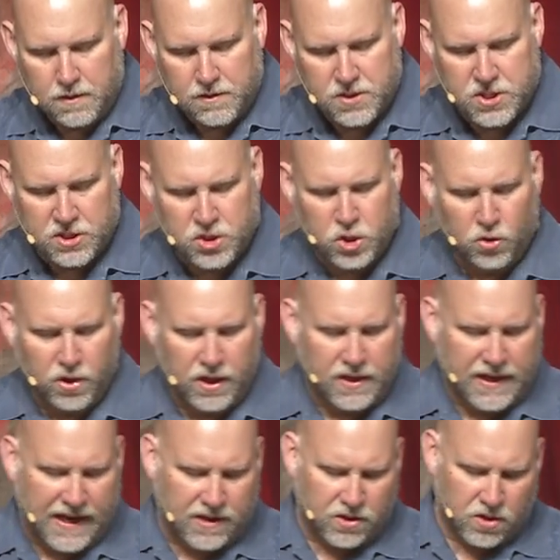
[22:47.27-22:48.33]
The
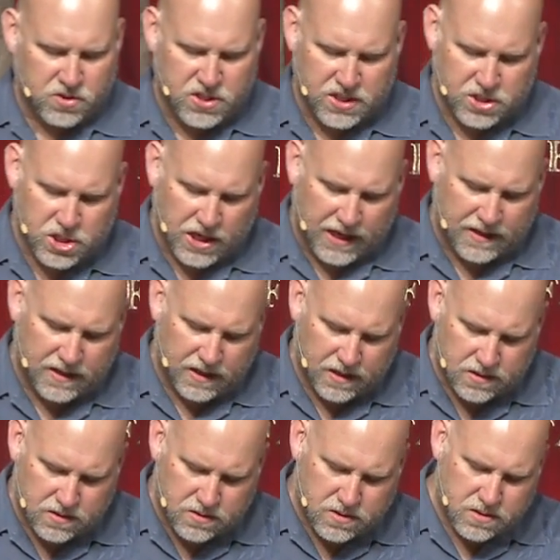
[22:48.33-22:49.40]
centurion had no such
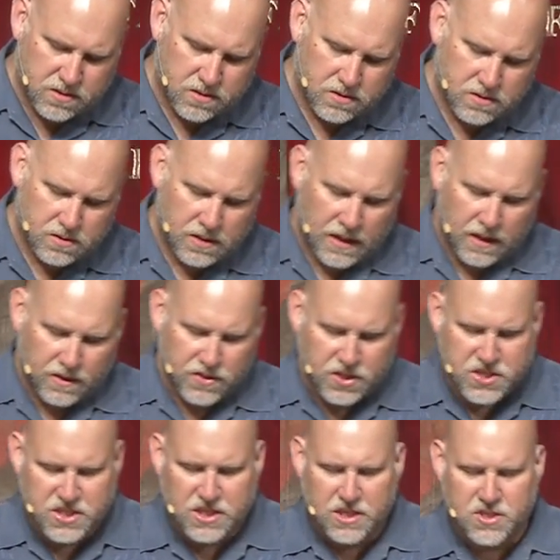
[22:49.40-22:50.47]
ideas.
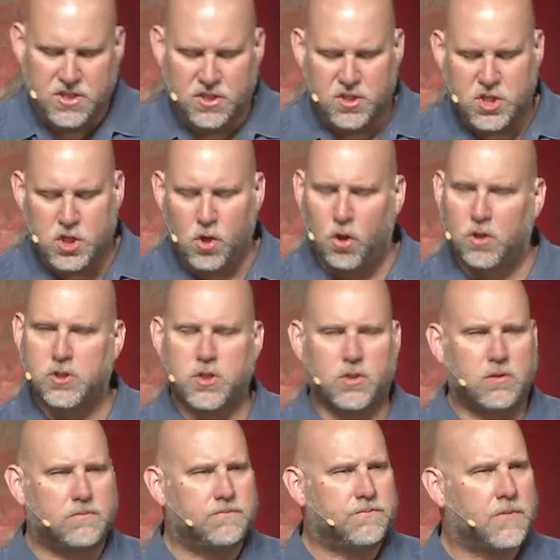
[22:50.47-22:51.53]
This seasoned
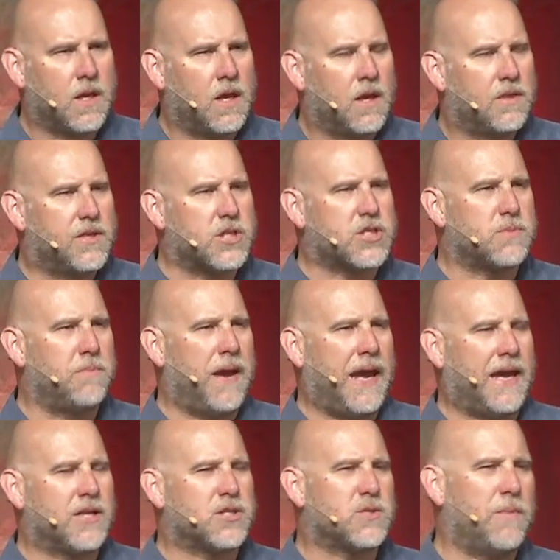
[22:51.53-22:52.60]
soldier, this
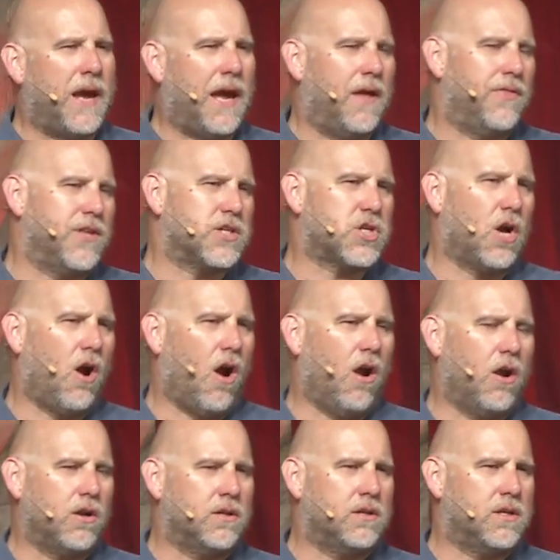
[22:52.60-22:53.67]
man's man, this
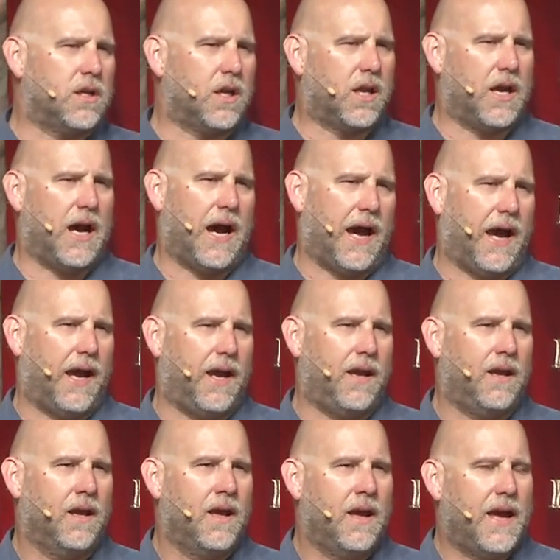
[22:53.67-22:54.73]
hardened
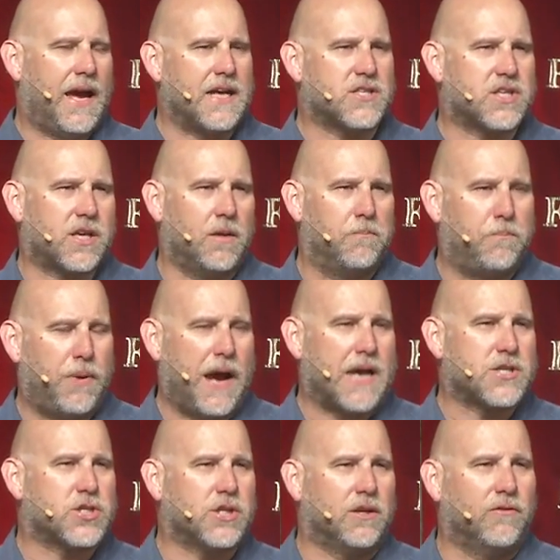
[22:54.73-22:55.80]
guy has
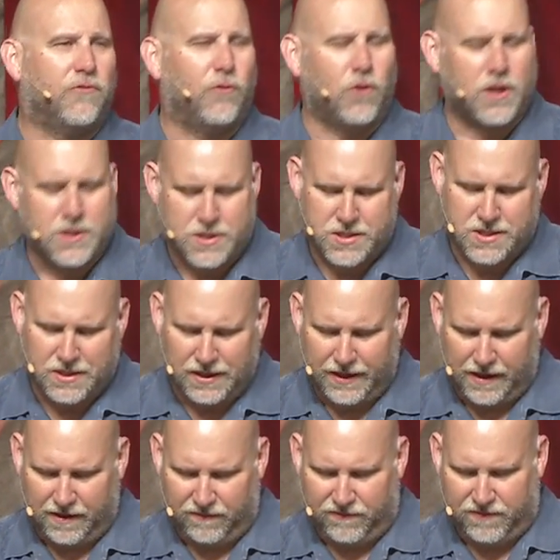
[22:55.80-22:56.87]
compassion for his
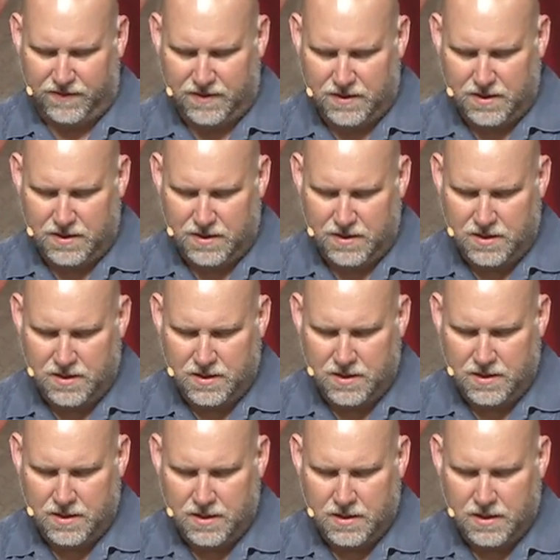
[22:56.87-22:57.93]
slave.
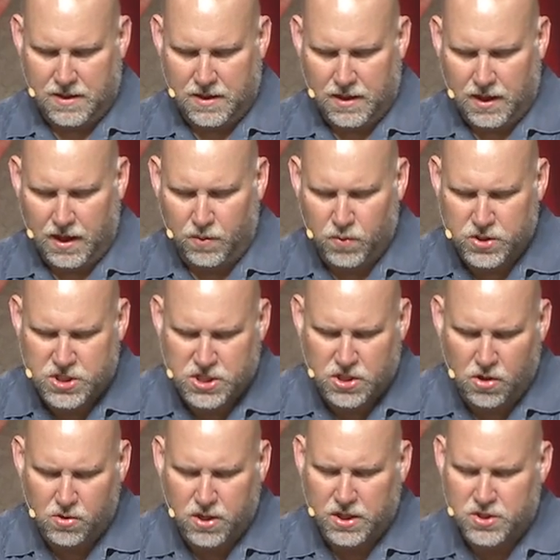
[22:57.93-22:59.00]
He was
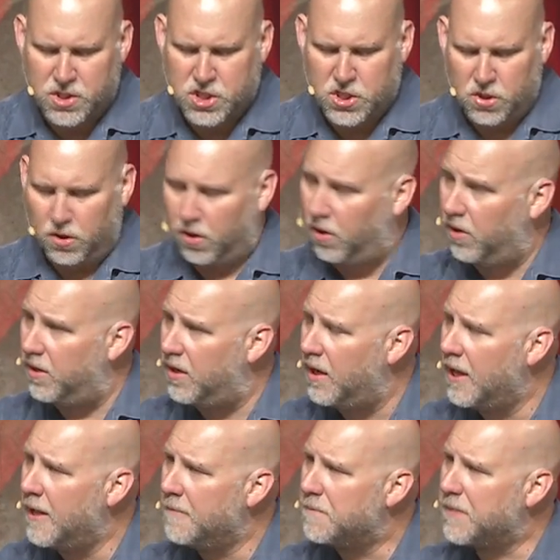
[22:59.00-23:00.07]
so concerned
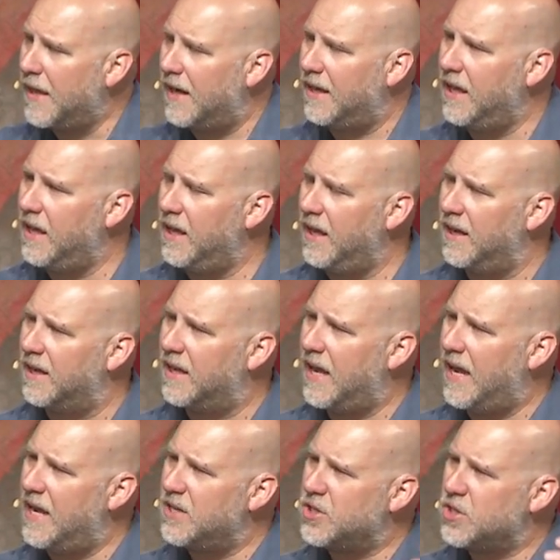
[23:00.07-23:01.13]
that he
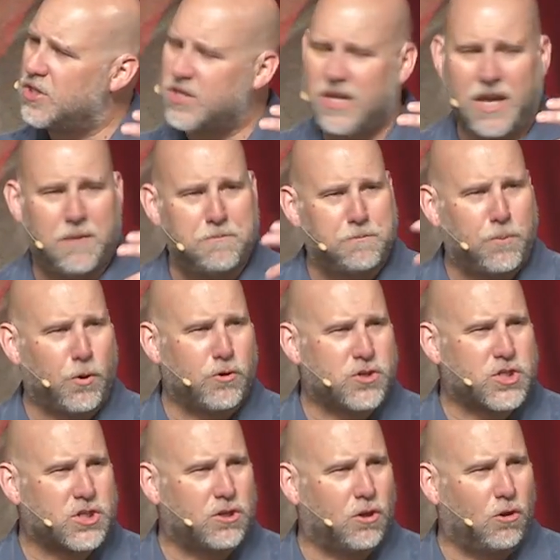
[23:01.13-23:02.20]
engages in
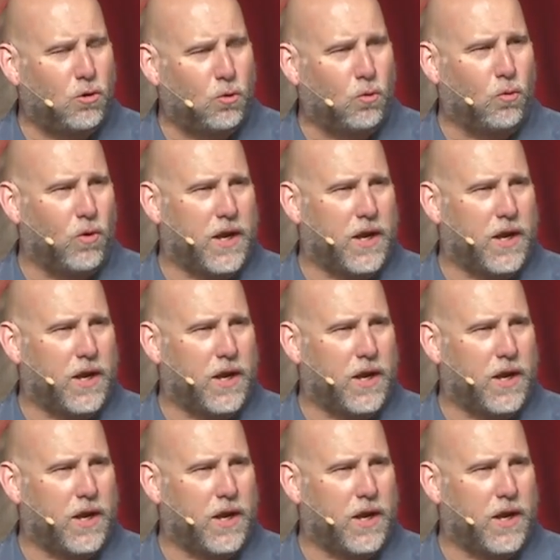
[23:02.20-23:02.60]
personal